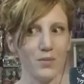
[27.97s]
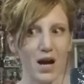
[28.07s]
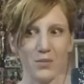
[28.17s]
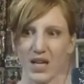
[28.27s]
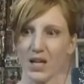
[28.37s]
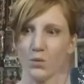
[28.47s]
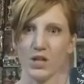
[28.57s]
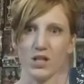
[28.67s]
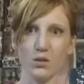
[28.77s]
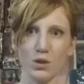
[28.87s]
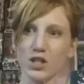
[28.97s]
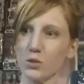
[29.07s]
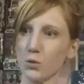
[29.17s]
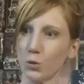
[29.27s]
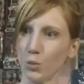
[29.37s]
the mummy, which we
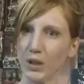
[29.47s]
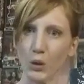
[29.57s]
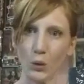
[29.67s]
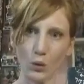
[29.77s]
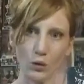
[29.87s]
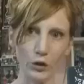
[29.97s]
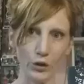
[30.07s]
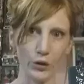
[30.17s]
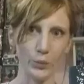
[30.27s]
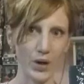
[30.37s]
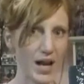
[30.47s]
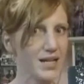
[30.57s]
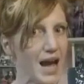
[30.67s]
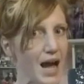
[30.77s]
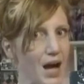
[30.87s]
should probably all know by
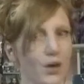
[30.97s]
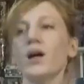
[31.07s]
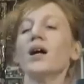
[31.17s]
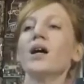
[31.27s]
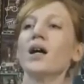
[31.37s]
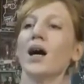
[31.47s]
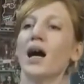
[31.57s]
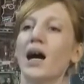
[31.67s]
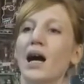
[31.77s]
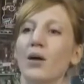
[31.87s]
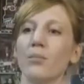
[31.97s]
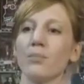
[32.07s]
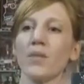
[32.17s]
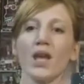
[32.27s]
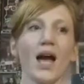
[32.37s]
now.
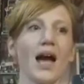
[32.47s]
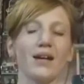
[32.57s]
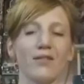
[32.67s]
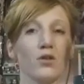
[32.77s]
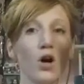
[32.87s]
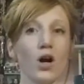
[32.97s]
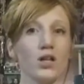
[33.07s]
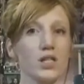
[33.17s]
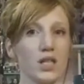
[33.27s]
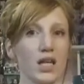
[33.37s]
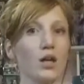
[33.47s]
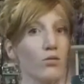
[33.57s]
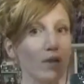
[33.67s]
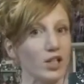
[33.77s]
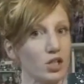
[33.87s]
And I've got the
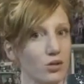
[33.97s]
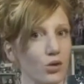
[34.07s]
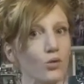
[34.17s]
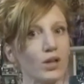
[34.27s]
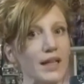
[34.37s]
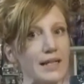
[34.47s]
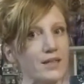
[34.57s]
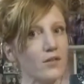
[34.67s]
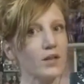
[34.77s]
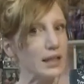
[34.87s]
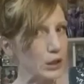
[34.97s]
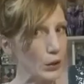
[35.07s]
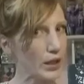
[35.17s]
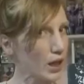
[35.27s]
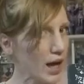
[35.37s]
original release of
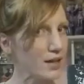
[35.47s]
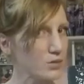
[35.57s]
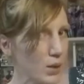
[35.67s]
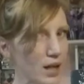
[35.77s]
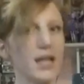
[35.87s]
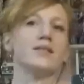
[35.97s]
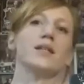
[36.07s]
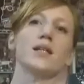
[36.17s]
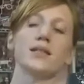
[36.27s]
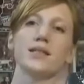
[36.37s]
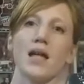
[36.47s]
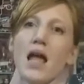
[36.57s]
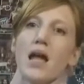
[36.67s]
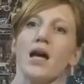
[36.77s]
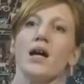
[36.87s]
Cleo here as well, as you can
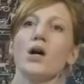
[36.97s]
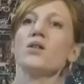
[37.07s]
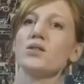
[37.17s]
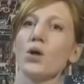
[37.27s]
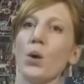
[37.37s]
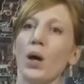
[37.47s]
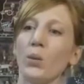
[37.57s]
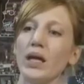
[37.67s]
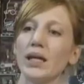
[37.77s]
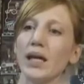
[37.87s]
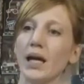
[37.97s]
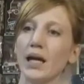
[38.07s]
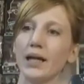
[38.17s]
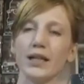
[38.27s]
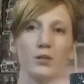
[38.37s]
see, so that we
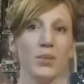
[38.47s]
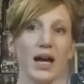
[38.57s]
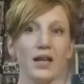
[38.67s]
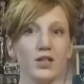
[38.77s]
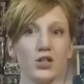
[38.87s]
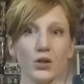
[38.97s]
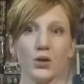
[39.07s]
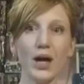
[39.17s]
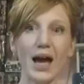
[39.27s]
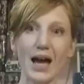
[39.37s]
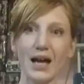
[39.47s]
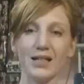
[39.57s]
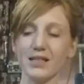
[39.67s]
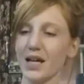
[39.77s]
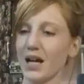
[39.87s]
can compare the two
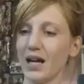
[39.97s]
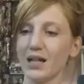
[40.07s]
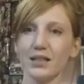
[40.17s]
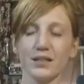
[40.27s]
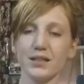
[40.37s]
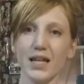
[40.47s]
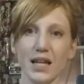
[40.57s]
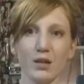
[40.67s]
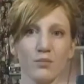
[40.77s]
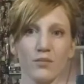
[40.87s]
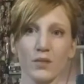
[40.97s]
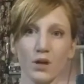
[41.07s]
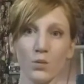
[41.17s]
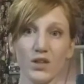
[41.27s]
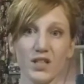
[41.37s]
and see
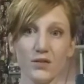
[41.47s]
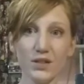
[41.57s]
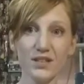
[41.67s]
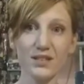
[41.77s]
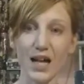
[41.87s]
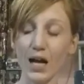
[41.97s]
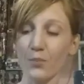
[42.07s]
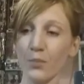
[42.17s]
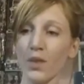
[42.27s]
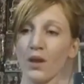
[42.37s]
what the differences are.